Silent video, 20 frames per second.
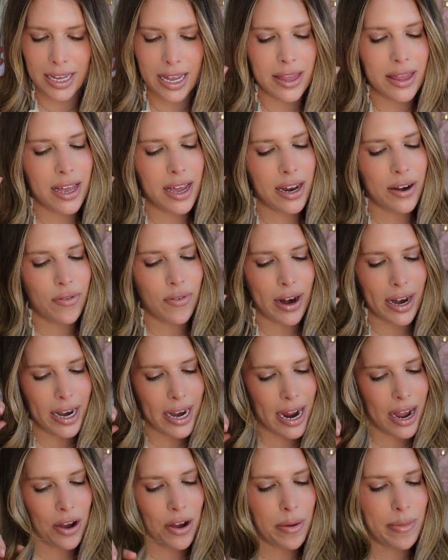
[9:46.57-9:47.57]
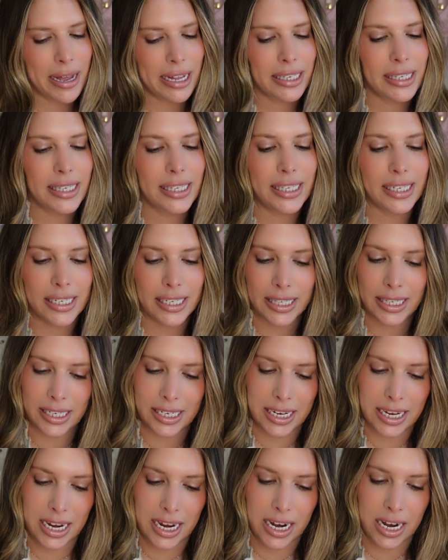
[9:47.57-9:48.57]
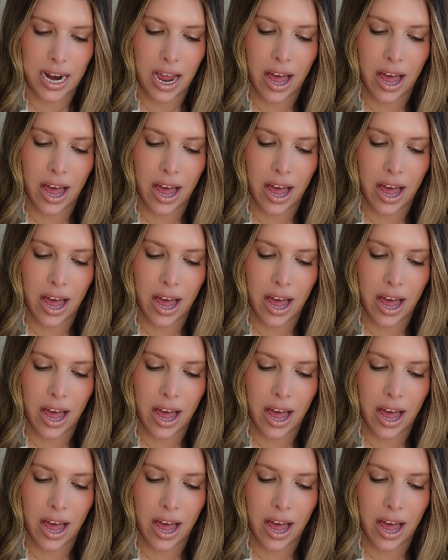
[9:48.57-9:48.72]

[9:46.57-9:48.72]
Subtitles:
And then right now I'm at 16